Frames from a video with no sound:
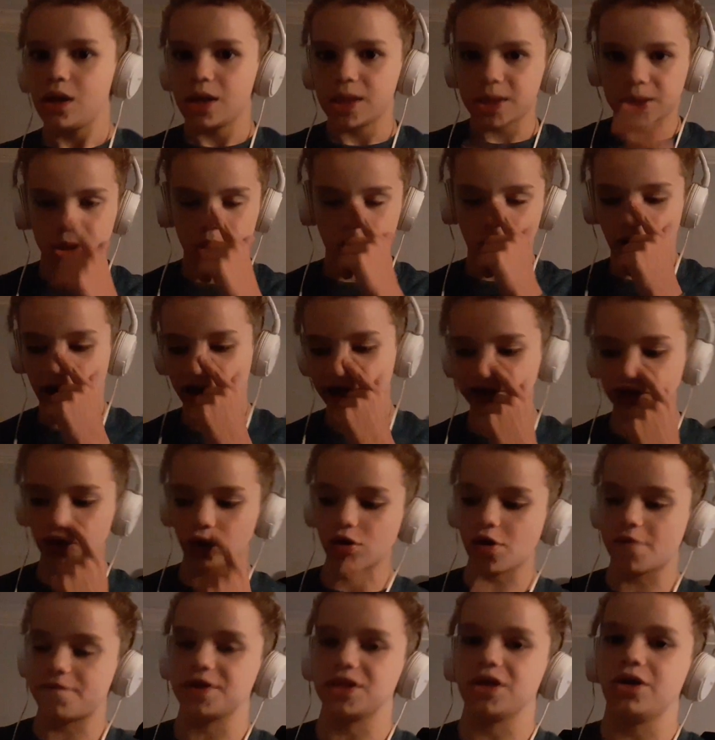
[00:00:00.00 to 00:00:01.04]
So I
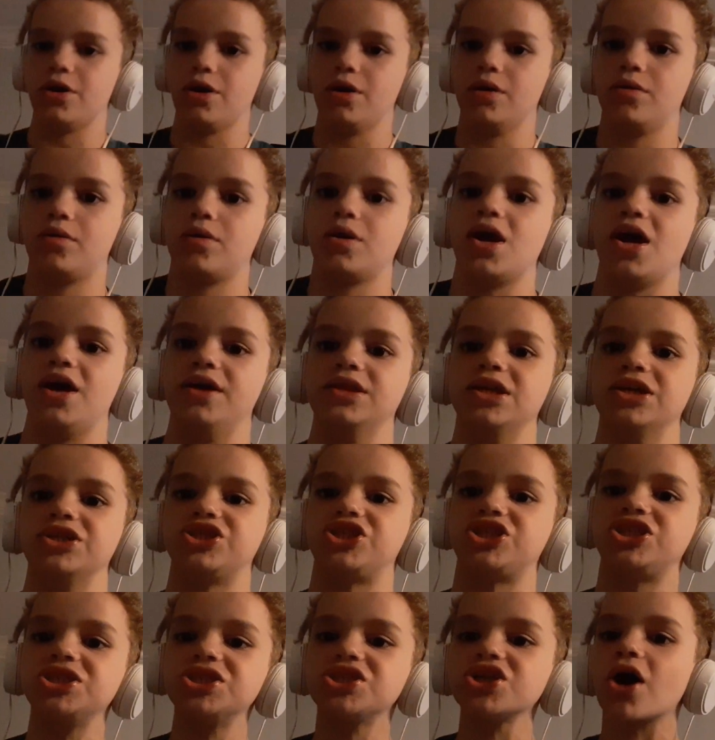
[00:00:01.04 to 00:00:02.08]
go over there, and then
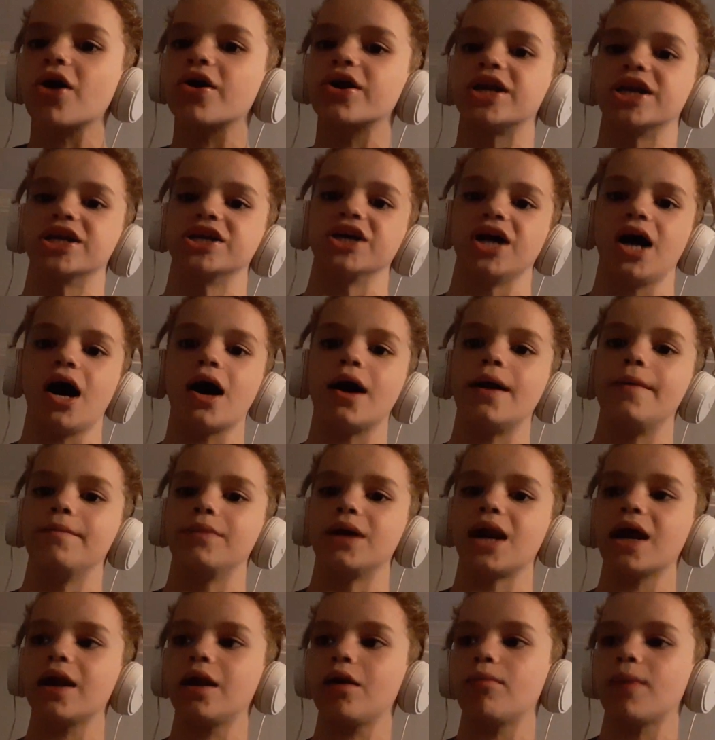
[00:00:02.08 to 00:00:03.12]
she's already gone,
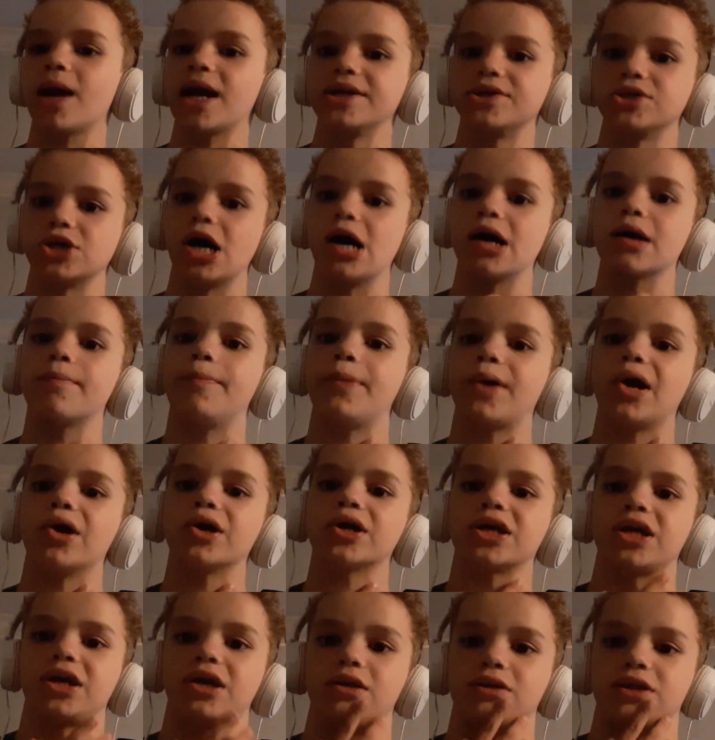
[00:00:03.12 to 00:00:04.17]
but I hear my dog bark,
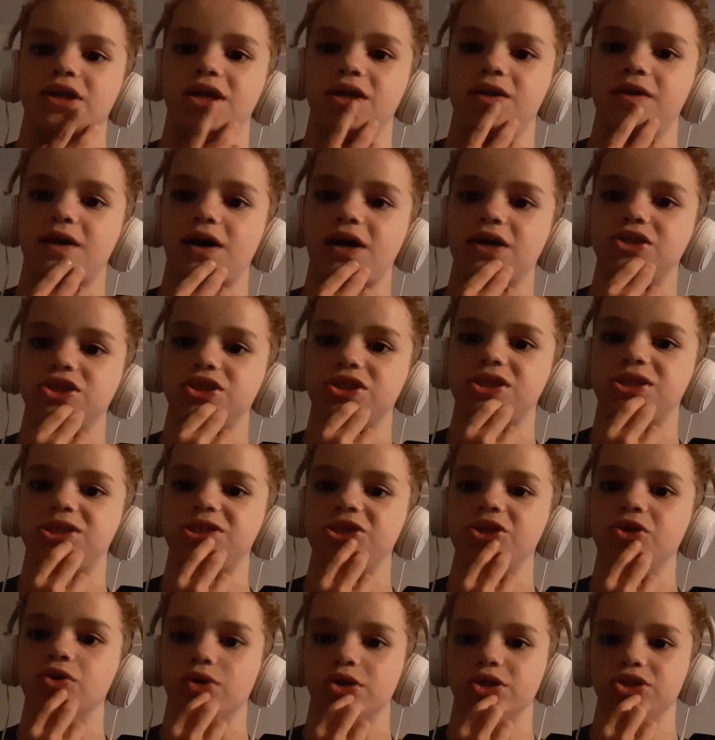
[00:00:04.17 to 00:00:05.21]
and then I just
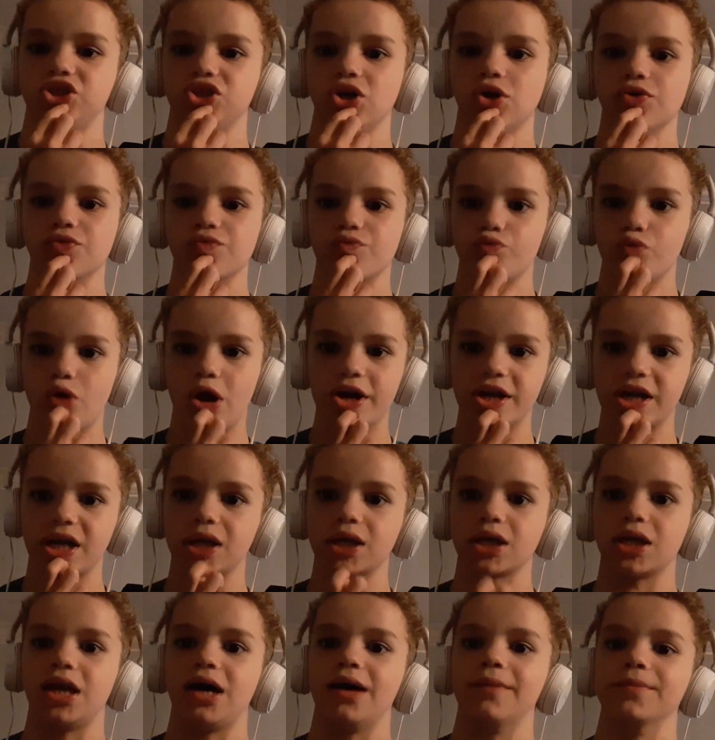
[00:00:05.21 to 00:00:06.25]
see her start
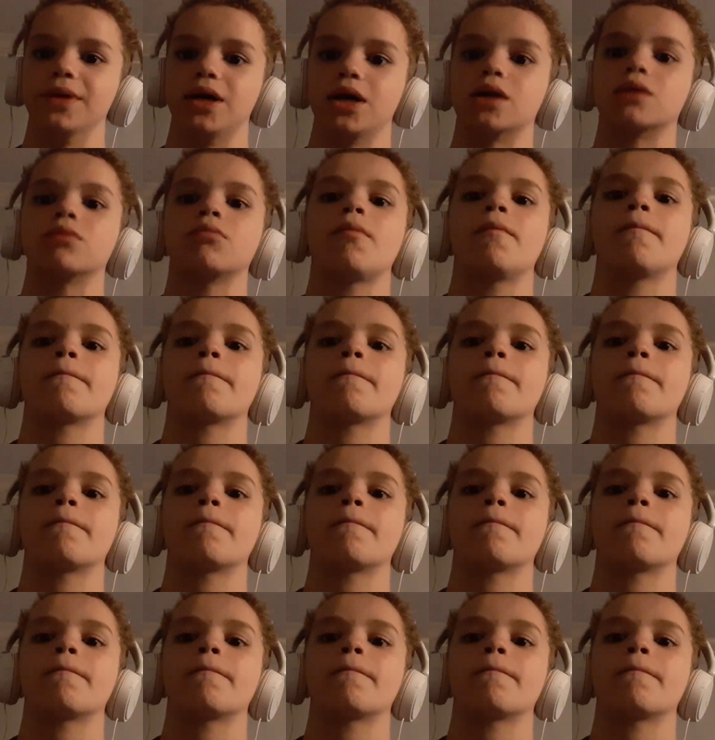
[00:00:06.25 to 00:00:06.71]
running, and I'm like,